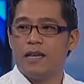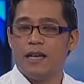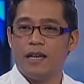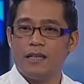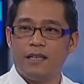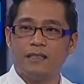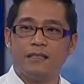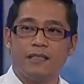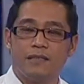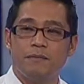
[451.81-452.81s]
and it's
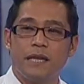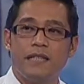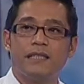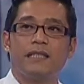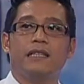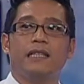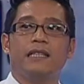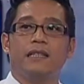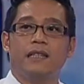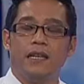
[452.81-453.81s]
just basically
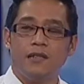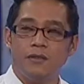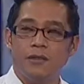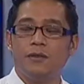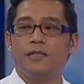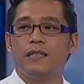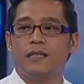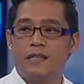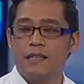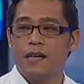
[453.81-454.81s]
introducing the
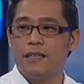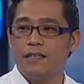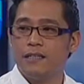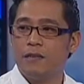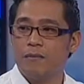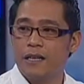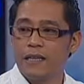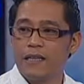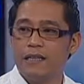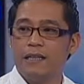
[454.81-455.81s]
technology to the market